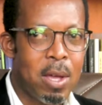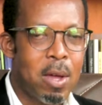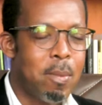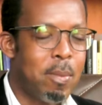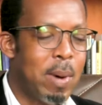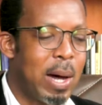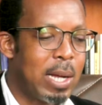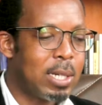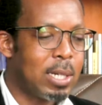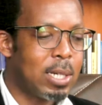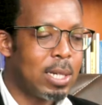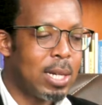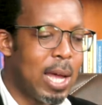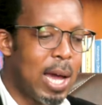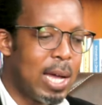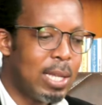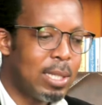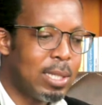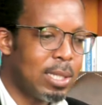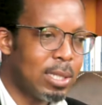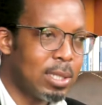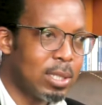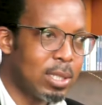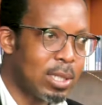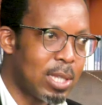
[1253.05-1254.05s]
But
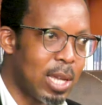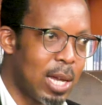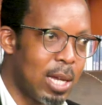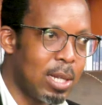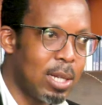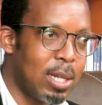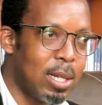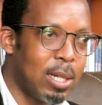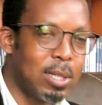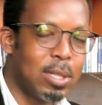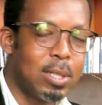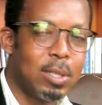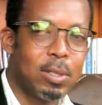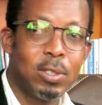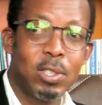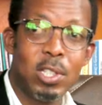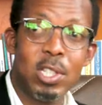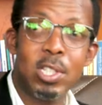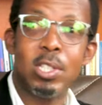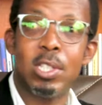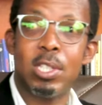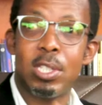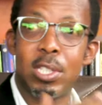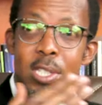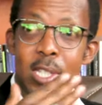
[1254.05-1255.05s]
that standard
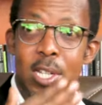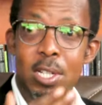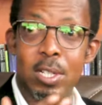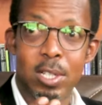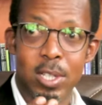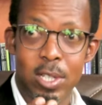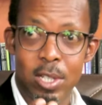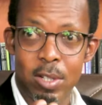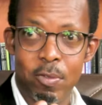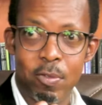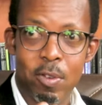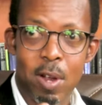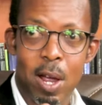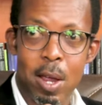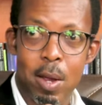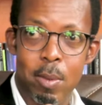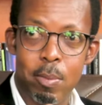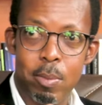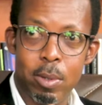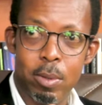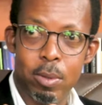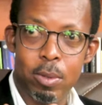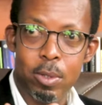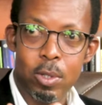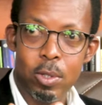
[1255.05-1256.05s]
is
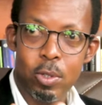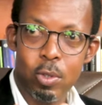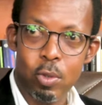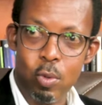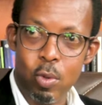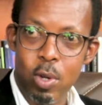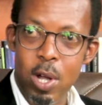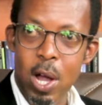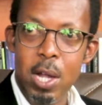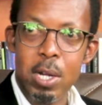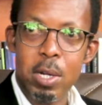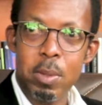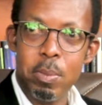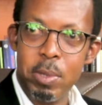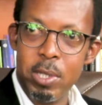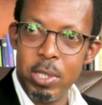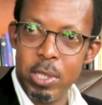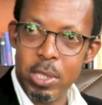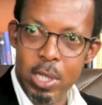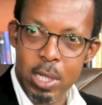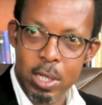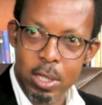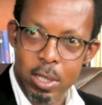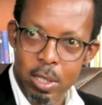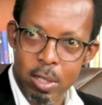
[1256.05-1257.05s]
certifiable. Okay. You can be
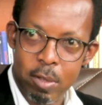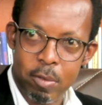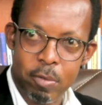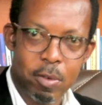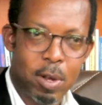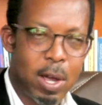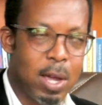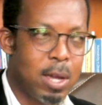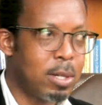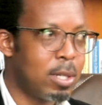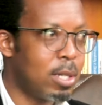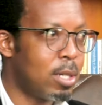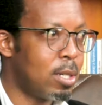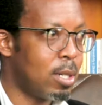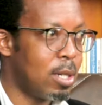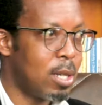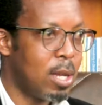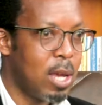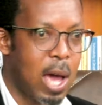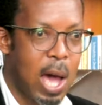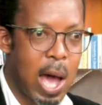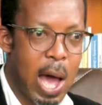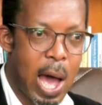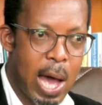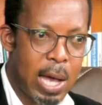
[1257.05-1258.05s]
certified
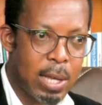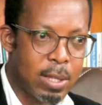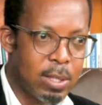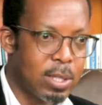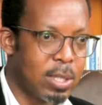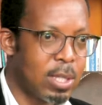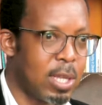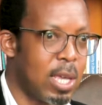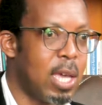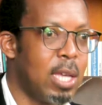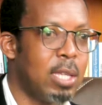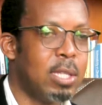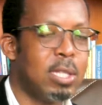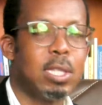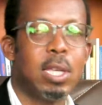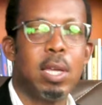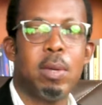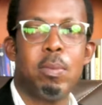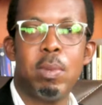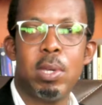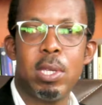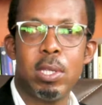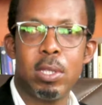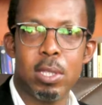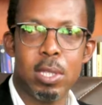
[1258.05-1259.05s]
as
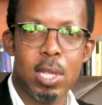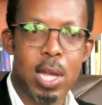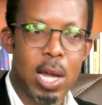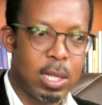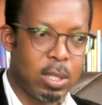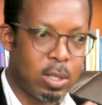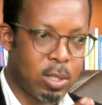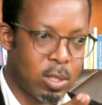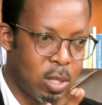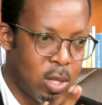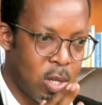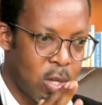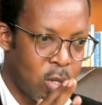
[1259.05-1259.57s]
SMEs that